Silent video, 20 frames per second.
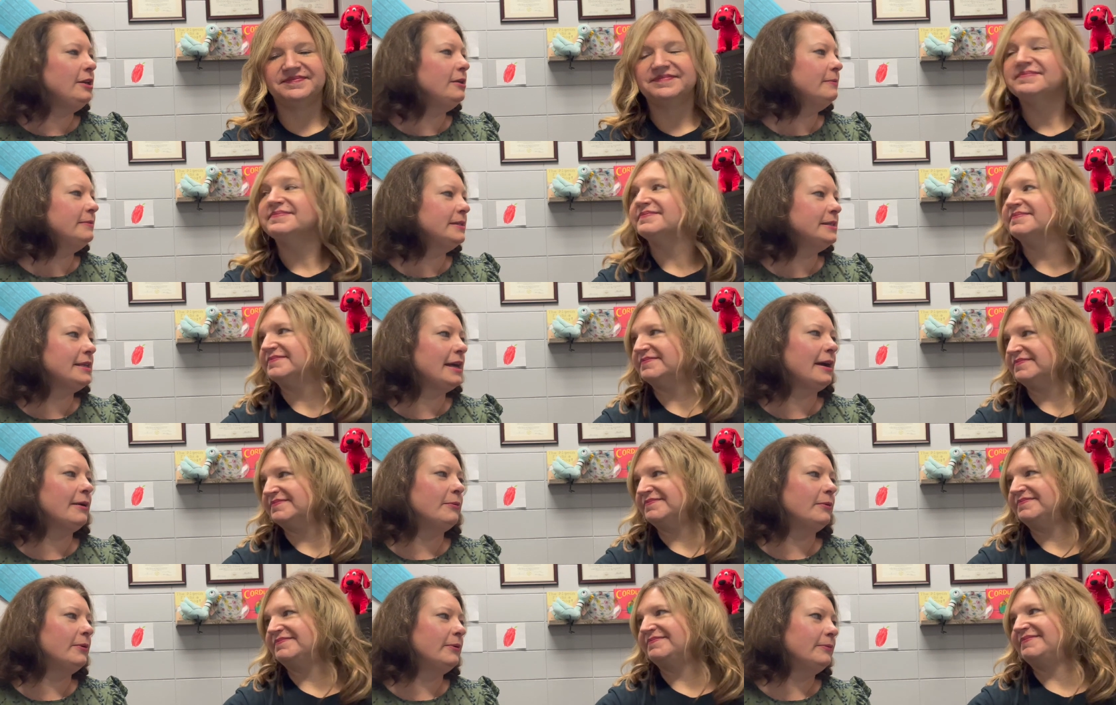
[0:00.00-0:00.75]
Speaker 1: you, Miss
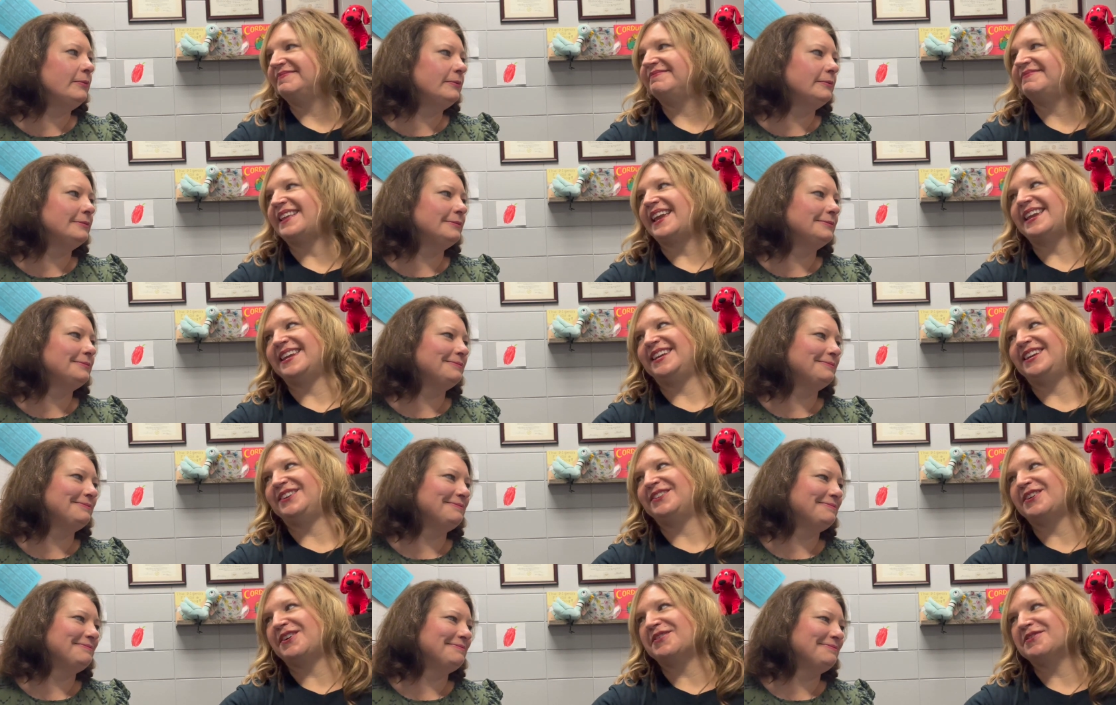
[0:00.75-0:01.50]
Howell. Thank you,
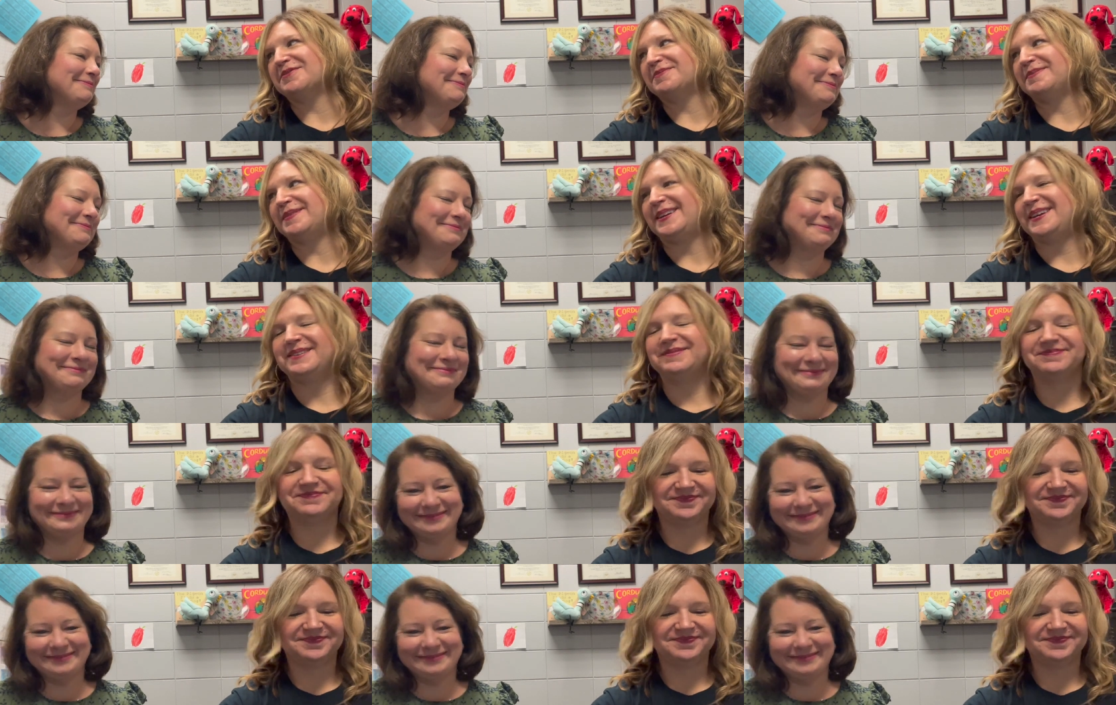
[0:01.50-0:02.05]
Dr. B.